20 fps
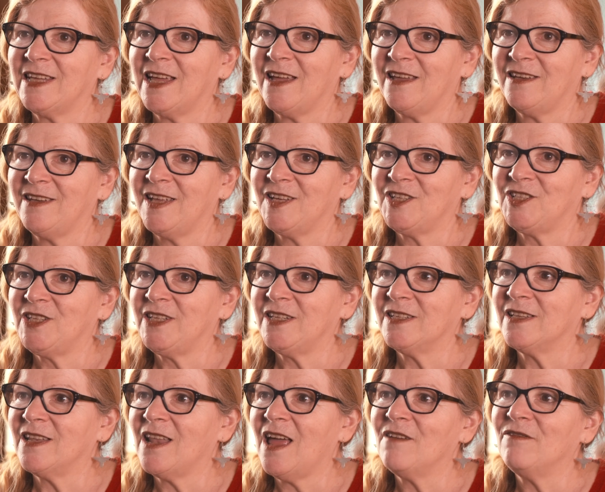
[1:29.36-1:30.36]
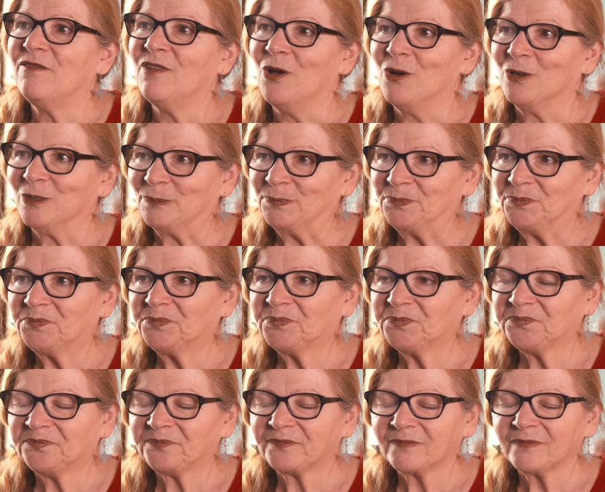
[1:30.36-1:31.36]
ADHD is lifelong,
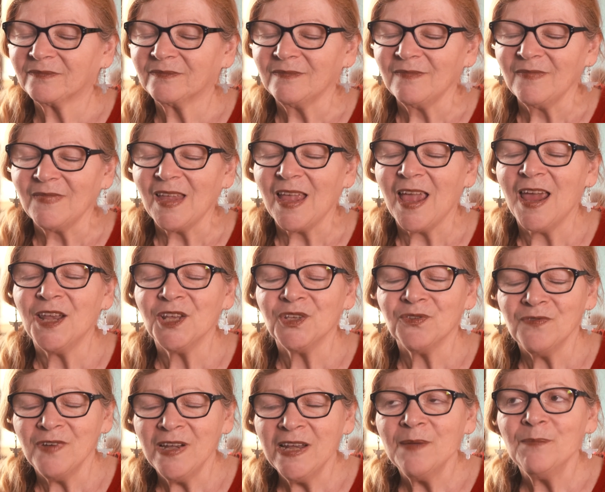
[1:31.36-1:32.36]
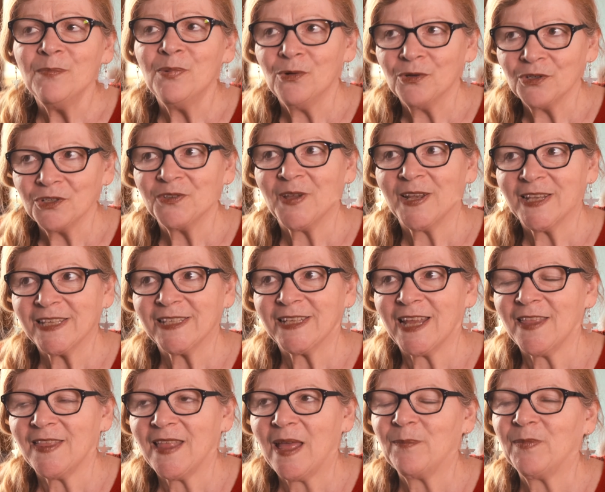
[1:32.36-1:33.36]
and it's really important to
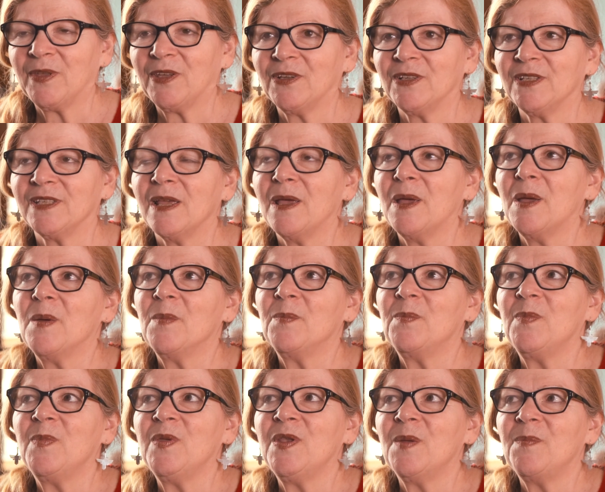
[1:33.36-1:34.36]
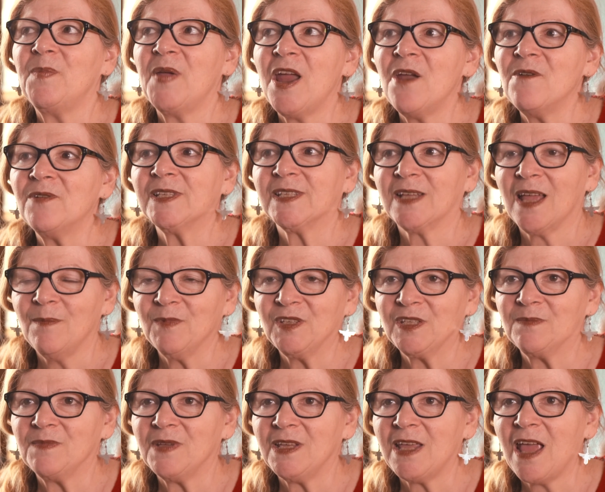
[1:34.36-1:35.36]
understand that because, you know, parents come
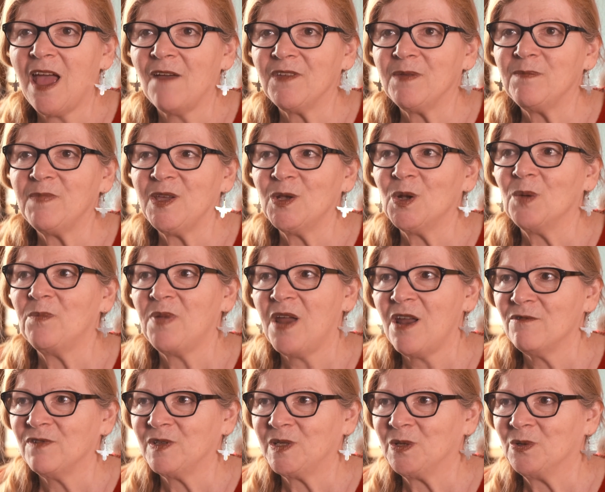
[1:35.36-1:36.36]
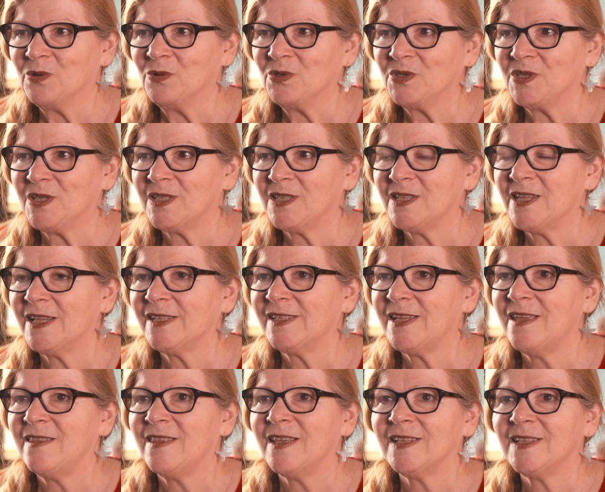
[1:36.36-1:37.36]
to me having been on parenting courses and they'll
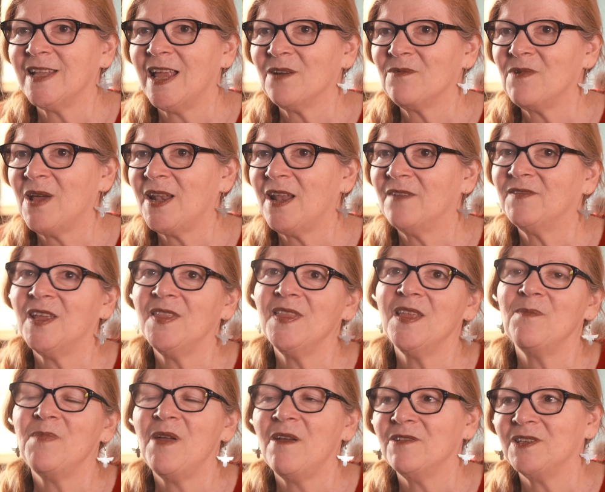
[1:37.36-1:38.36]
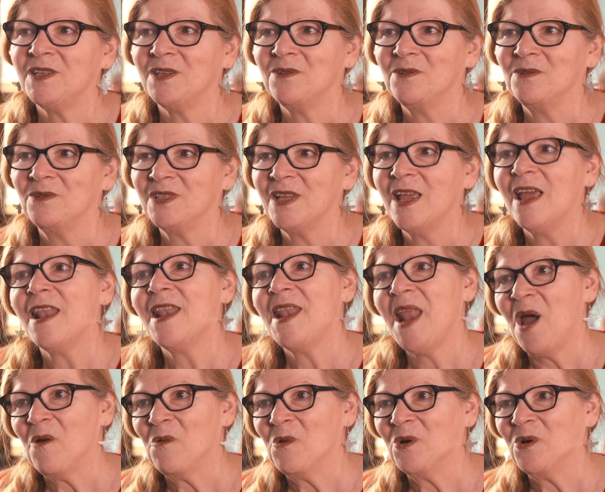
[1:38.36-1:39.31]
say things like, right, I've done that parenting course, now